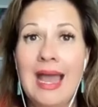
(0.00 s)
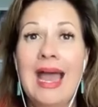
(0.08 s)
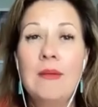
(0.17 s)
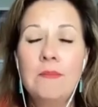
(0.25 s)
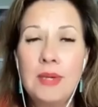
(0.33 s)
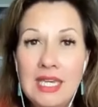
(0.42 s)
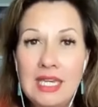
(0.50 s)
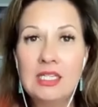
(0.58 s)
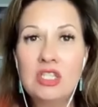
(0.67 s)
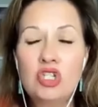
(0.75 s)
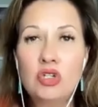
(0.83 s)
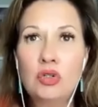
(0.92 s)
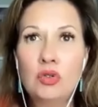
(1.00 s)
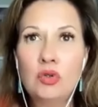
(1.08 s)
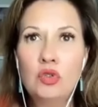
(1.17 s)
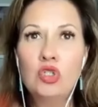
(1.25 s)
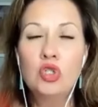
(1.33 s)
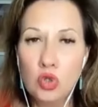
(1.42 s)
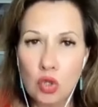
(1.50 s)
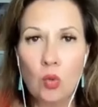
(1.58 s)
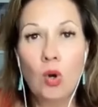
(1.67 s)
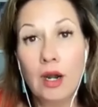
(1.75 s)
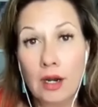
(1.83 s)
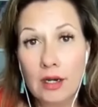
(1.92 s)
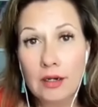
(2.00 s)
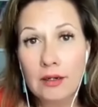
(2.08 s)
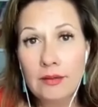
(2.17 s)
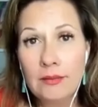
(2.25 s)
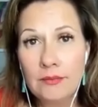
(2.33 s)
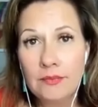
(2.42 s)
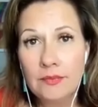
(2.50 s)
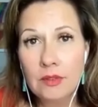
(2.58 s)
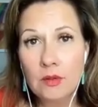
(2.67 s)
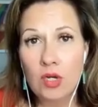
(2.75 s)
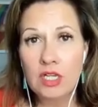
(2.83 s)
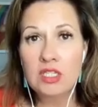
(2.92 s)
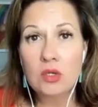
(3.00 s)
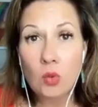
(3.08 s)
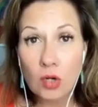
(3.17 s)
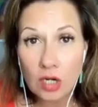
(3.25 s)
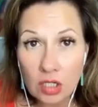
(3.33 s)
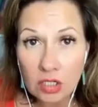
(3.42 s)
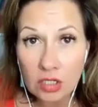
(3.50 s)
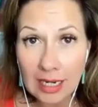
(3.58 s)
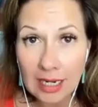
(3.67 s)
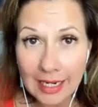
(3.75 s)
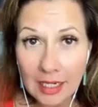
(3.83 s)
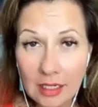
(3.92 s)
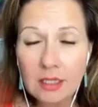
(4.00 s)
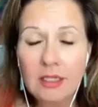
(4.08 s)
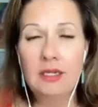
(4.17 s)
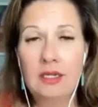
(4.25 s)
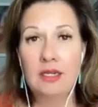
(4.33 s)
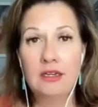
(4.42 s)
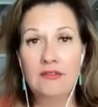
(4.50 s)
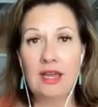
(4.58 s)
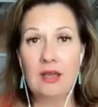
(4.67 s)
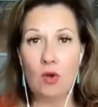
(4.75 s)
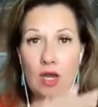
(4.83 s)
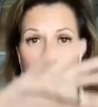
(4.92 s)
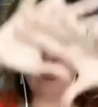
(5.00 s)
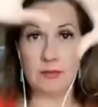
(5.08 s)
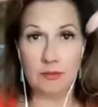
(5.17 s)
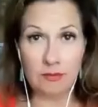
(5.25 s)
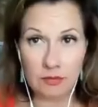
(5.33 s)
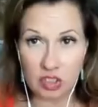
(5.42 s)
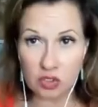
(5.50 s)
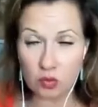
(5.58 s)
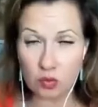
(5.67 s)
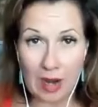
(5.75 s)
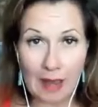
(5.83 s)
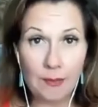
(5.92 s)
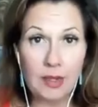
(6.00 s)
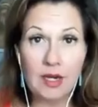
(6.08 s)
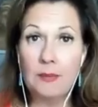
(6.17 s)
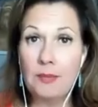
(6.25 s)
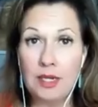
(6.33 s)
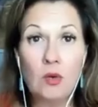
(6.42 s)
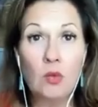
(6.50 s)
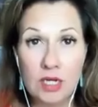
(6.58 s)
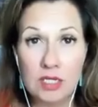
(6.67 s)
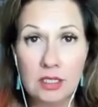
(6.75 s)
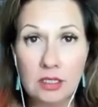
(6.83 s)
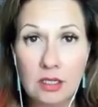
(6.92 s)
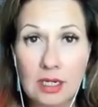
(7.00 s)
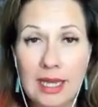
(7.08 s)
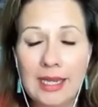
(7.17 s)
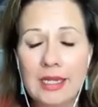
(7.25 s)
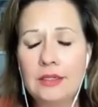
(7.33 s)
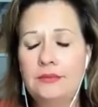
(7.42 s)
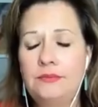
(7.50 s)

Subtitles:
and begin to do the work. What does the work look like? If I want to just wrap it up here, what does it look like?